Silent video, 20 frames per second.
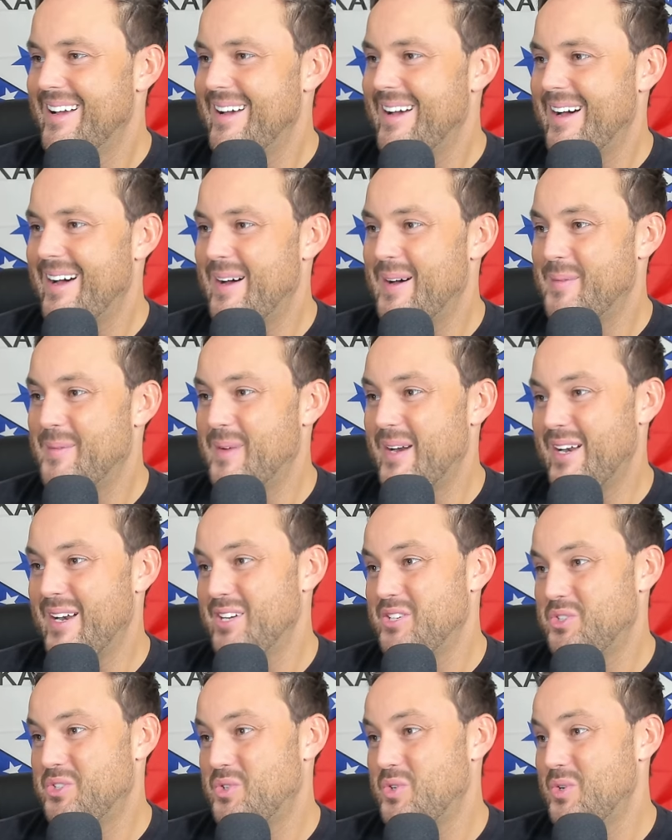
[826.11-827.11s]
Uh, but it
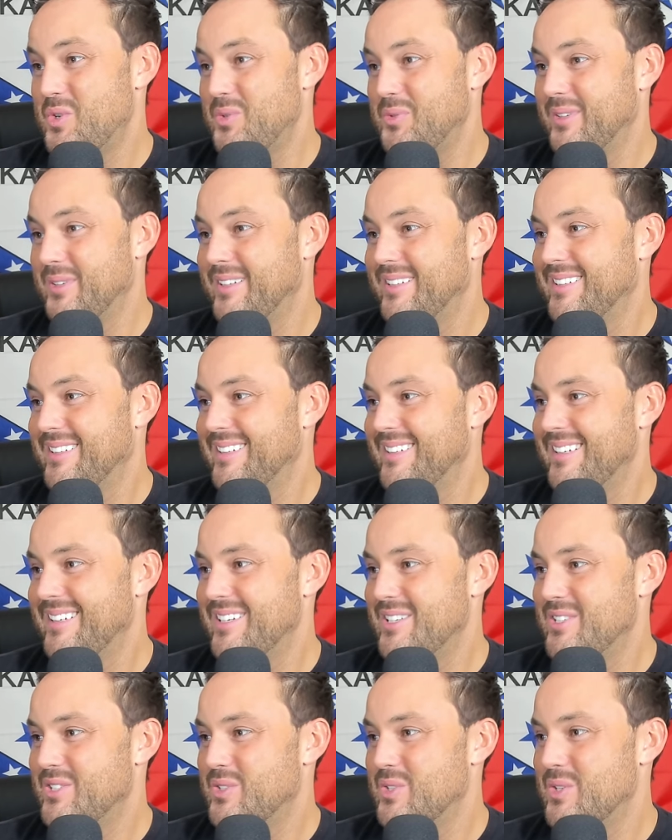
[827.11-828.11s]
is true. It
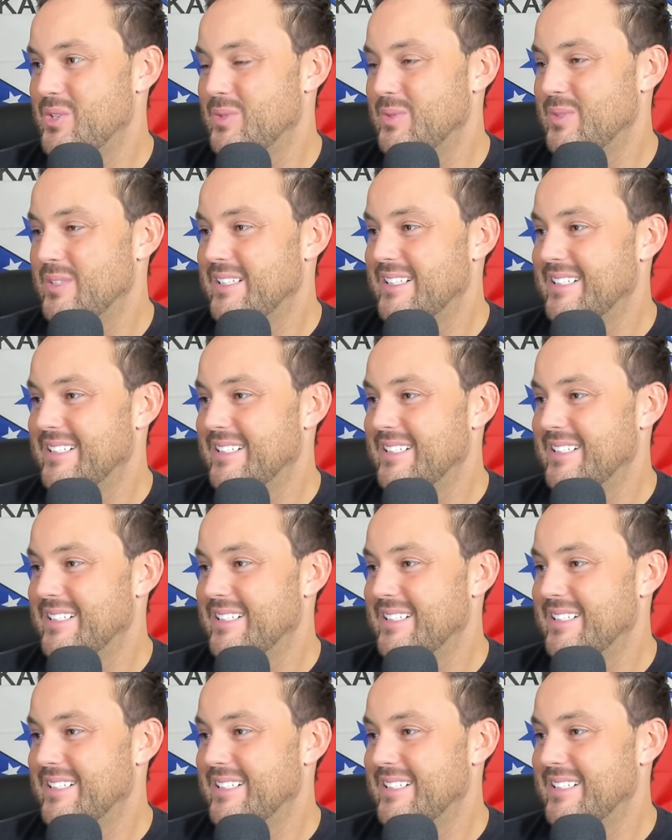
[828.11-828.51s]
is true.